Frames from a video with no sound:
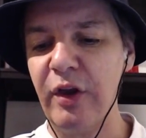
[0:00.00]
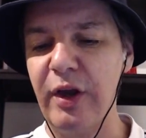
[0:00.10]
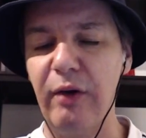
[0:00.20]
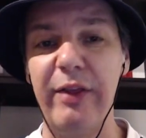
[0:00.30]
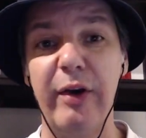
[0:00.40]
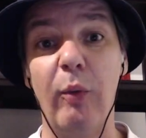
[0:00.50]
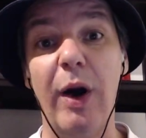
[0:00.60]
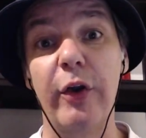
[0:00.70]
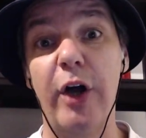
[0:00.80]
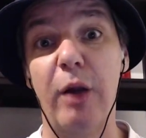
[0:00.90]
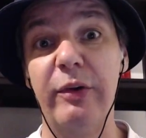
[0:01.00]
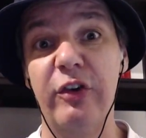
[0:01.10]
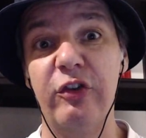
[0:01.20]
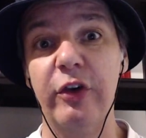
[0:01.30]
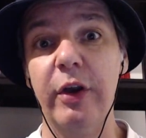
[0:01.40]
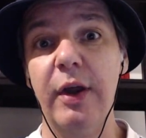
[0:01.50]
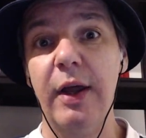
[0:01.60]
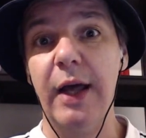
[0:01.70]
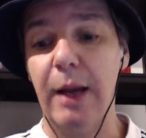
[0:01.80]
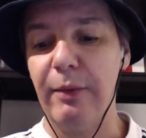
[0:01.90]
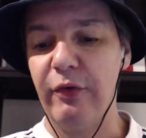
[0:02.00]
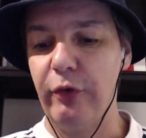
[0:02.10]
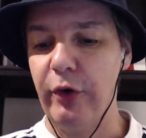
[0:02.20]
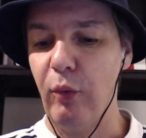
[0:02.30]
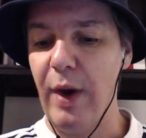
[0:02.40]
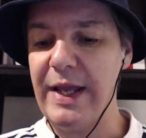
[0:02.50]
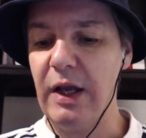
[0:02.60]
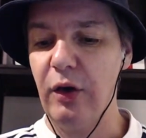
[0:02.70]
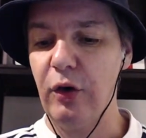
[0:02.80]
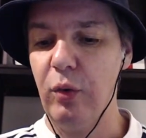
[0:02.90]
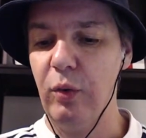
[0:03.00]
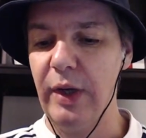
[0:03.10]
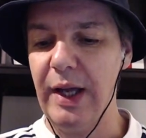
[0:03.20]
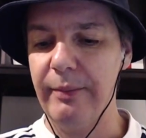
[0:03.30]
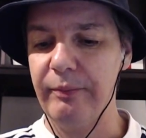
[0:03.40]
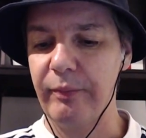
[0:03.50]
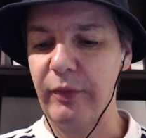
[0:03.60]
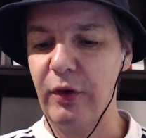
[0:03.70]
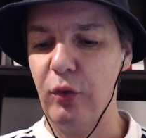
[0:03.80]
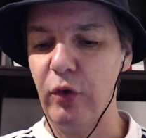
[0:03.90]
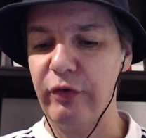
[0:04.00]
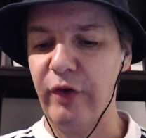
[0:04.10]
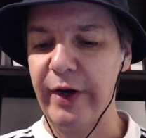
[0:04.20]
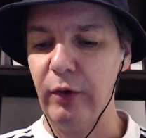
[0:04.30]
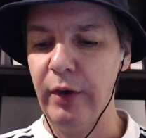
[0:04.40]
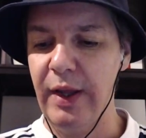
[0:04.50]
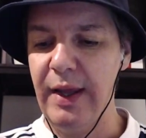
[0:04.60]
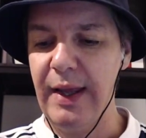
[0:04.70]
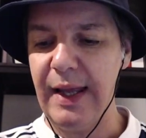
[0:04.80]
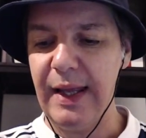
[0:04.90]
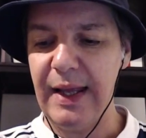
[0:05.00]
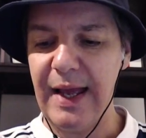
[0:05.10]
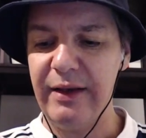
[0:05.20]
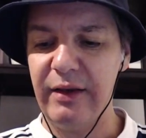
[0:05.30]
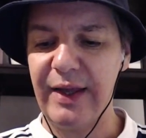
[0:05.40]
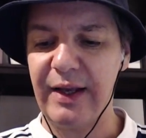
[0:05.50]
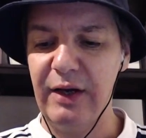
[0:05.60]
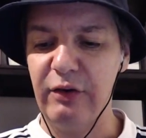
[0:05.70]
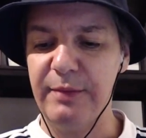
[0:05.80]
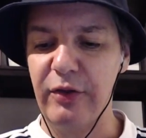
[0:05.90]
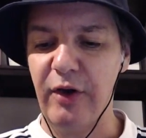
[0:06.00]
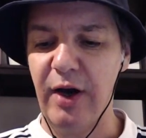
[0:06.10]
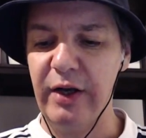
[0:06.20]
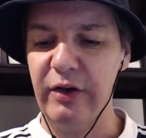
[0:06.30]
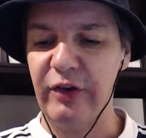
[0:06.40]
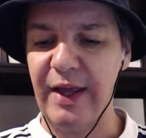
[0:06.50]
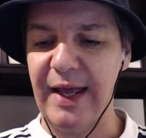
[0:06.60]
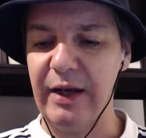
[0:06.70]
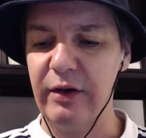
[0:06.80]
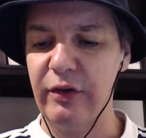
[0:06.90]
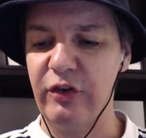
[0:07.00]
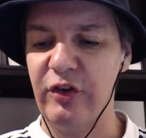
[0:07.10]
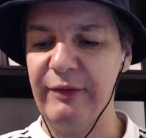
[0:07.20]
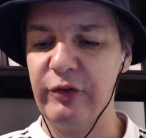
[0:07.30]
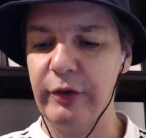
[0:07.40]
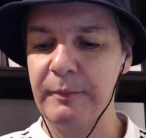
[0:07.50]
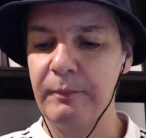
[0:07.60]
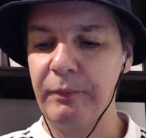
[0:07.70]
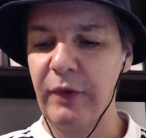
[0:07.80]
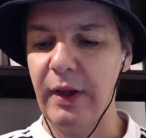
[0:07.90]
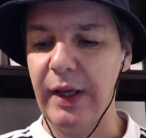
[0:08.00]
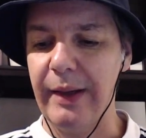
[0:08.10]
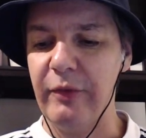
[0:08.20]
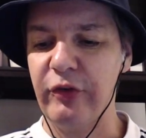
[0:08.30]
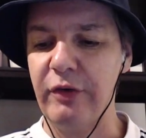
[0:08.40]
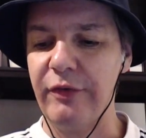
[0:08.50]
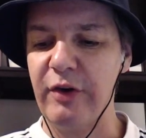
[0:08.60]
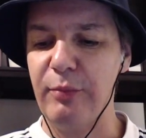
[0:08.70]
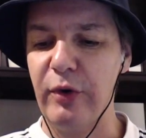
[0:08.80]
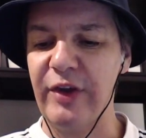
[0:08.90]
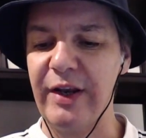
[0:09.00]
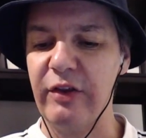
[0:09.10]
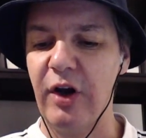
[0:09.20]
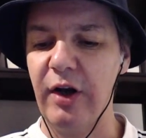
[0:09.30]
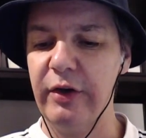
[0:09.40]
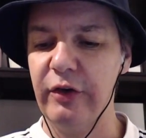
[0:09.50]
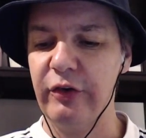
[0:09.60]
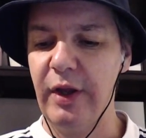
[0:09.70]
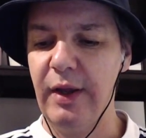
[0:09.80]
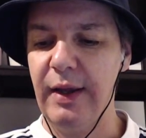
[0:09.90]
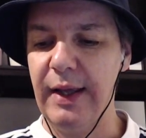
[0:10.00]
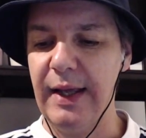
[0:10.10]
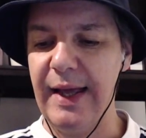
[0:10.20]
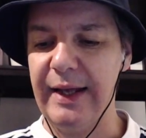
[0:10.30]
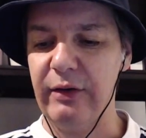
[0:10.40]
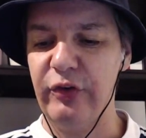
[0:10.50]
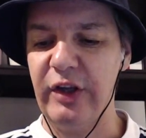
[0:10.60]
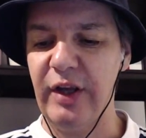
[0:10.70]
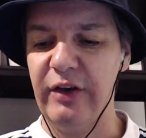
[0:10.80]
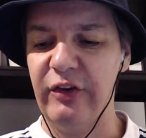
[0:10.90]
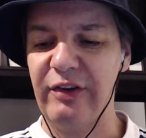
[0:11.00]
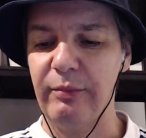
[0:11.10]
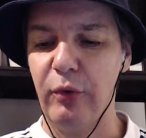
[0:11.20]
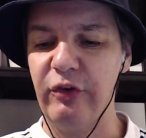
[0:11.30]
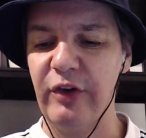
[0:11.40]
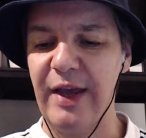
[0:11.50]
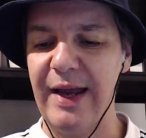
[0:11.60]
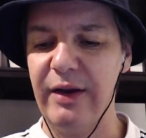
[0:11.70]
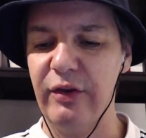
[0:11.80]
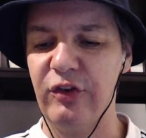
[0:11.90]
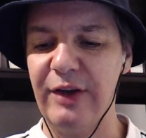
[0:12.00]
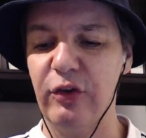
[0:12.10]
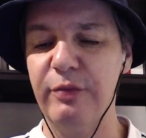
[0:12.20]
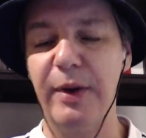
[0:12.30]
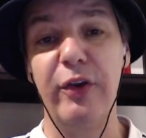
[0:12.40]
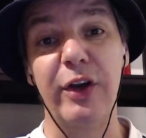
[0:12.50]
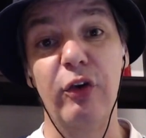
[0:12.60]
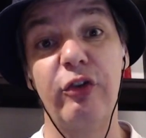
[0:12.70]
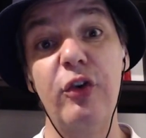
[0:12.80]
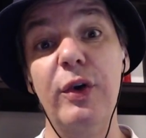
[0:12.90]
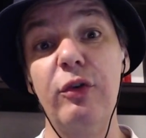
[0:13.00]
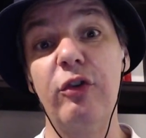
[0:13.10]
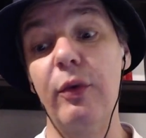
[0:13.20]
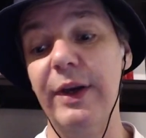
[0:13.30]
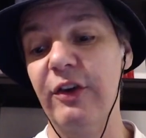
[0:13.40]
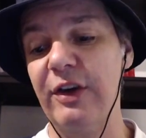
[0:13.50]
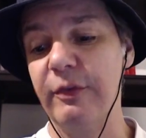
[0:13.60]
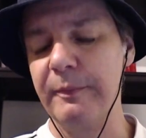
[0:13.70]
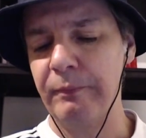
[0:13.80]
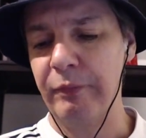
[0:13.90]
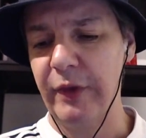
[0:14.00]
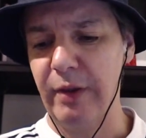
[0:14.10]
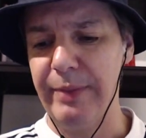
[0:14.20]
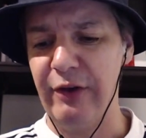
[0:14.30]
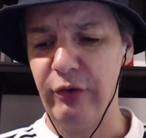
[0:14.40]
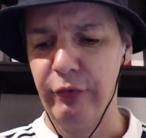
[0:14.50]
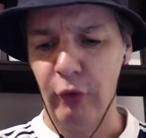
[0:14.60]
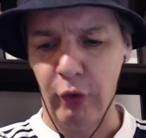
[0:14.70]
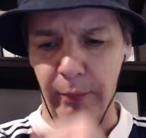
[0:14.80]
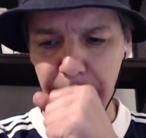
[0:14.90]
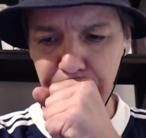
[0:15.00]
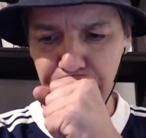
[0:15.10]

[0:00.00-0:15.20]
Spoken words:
Currently, they're in a wild card position for an away quarter final, and they're clear of both the Highlanders and the Chiefs. So 5 points ahead of the Highlanders, and 7 points ahead of the Chiefs, who've both only got two wins each, compared to the 4,